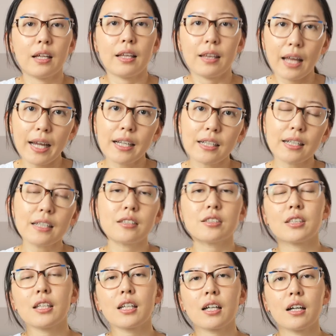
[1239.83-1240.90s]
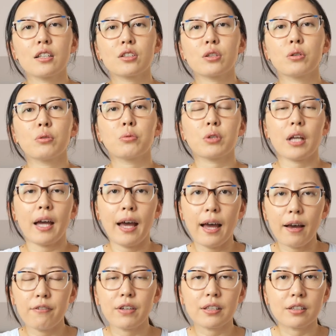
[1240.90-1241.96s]
Likely, the city council would
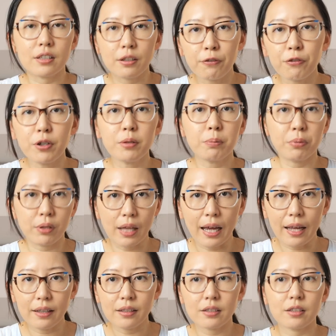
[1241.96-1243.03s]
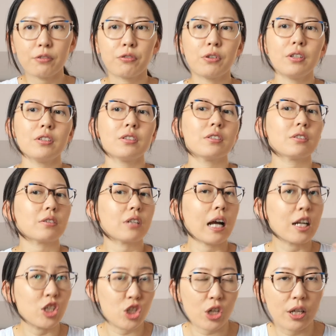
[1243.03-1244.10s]
have a different plan, a different
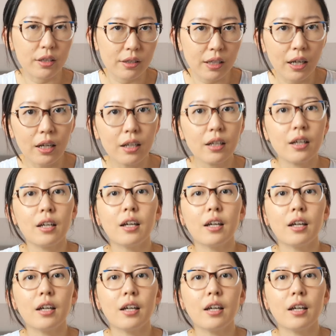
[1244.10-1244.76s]
agenda